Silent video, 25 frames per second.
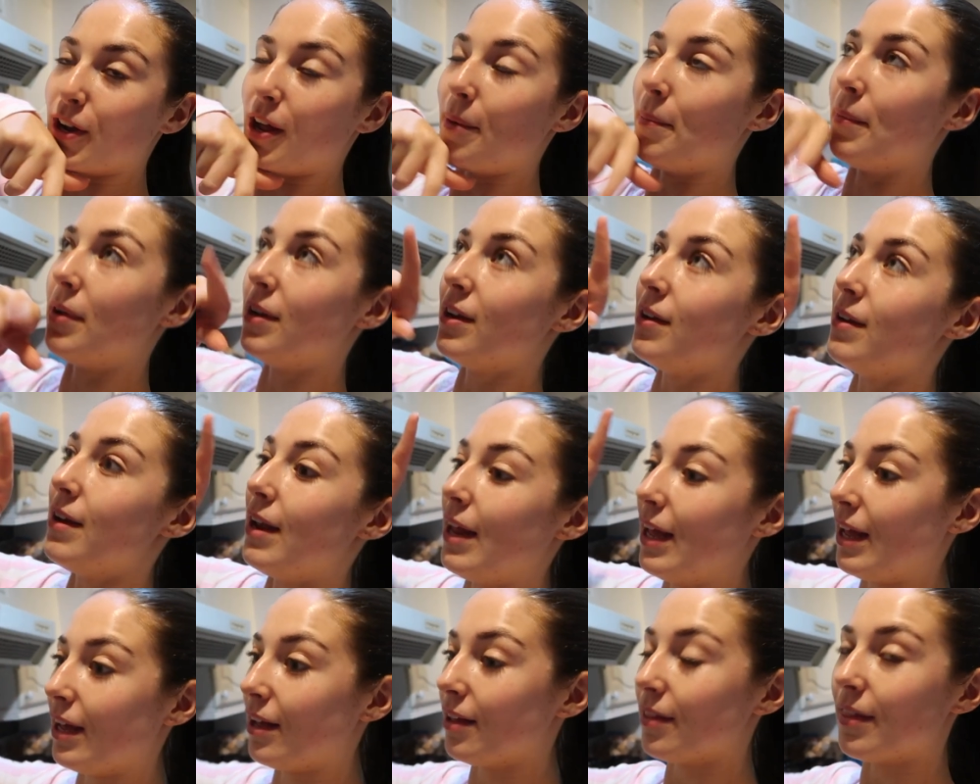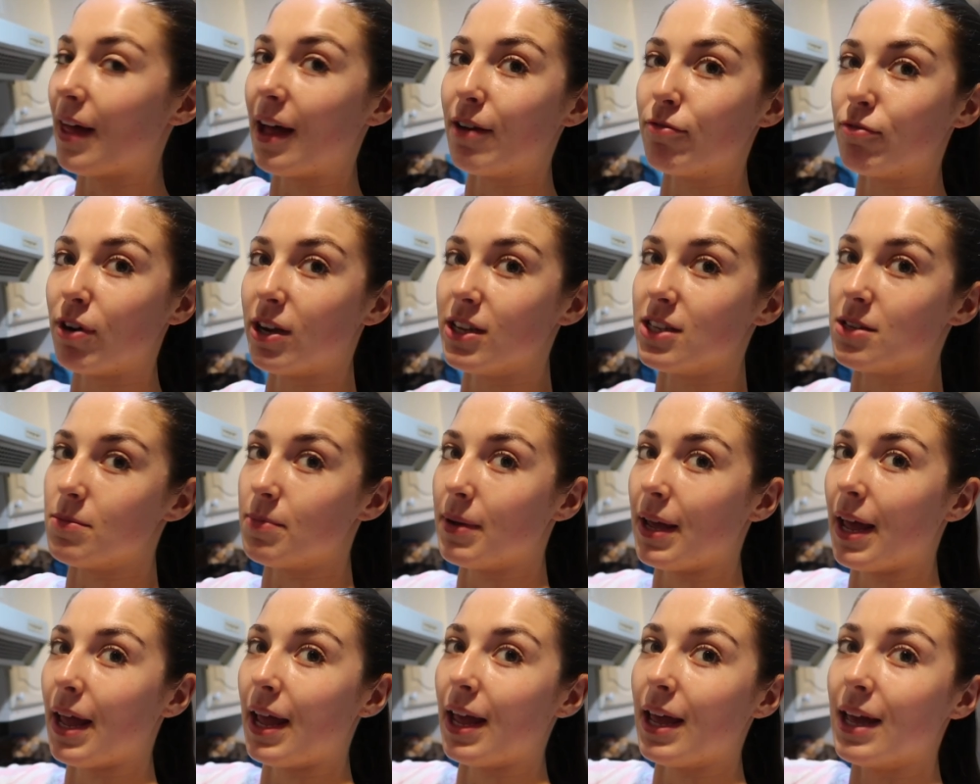I'm gonna link that
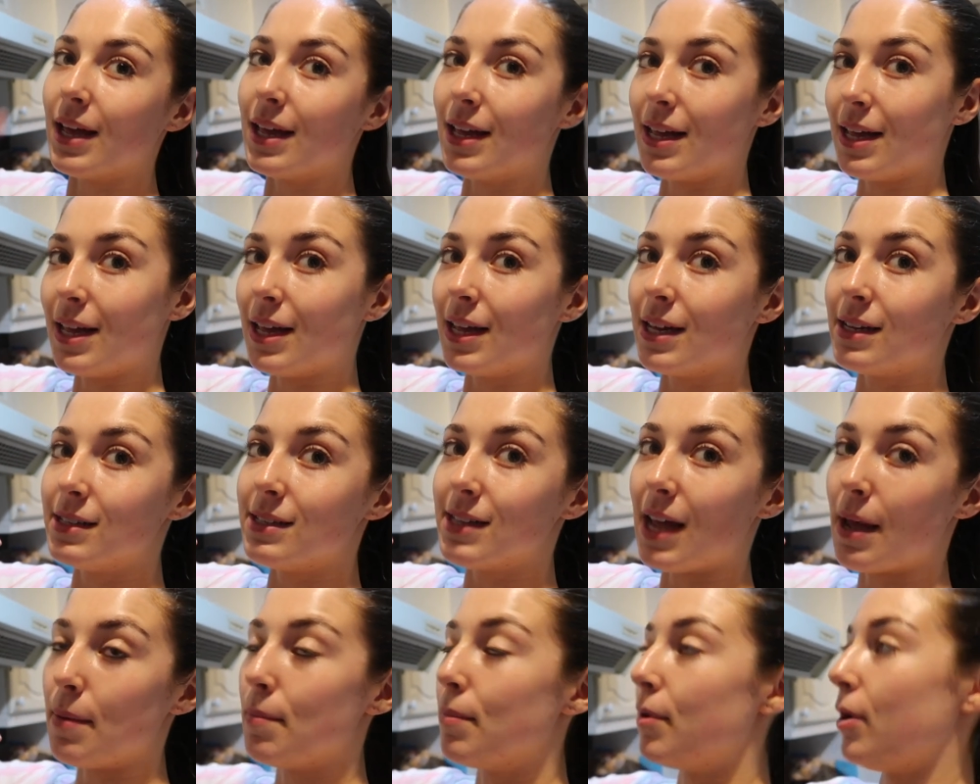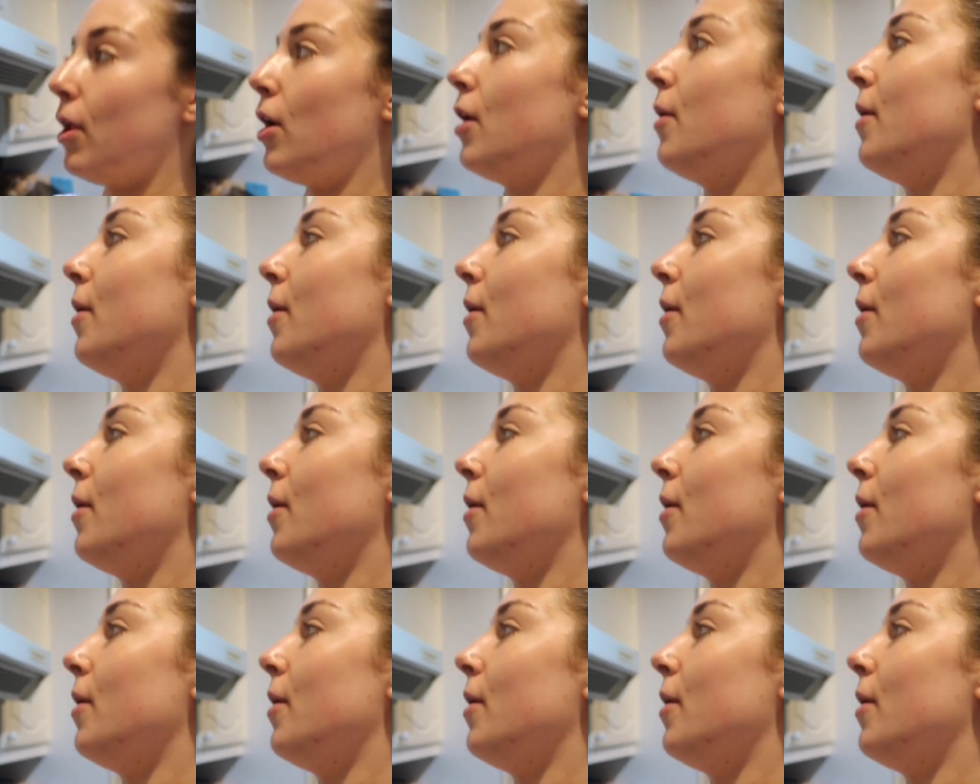recipe down below.